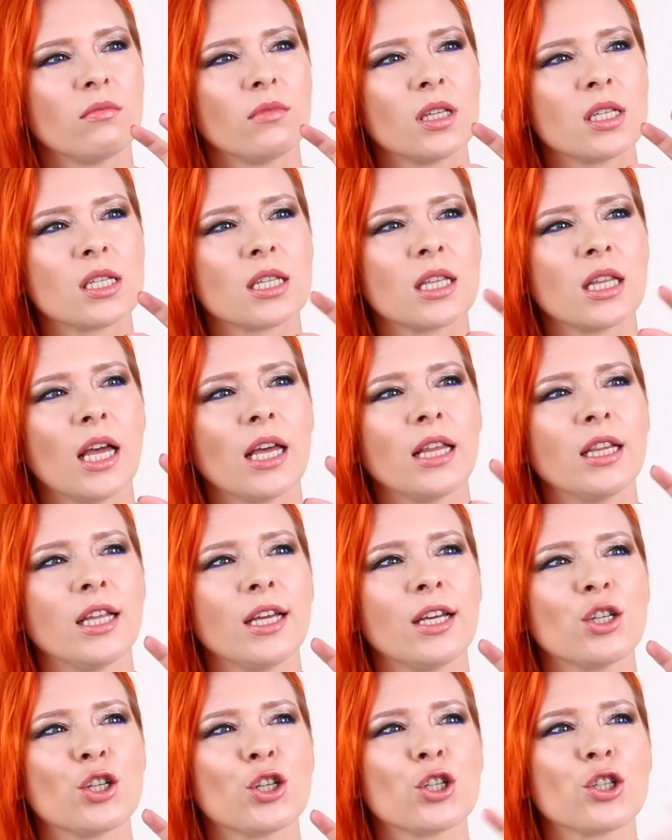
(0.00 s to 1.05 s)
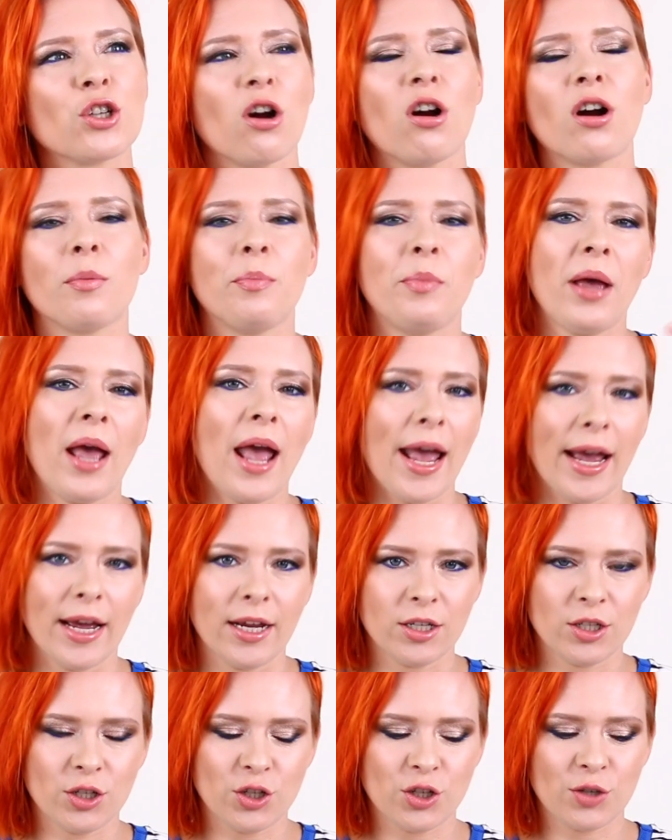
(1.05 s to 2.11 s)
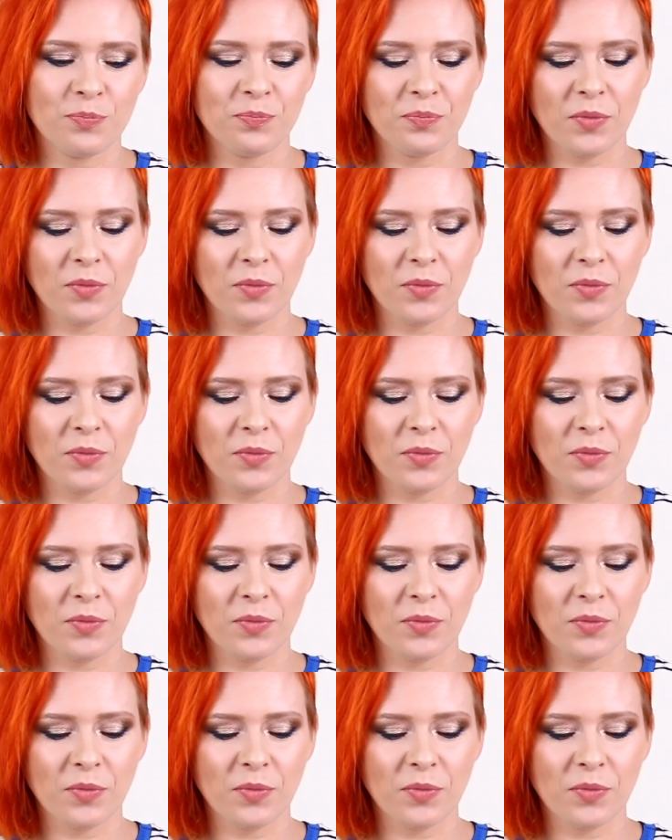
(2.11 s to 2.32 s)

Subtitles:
slightly sharp edge.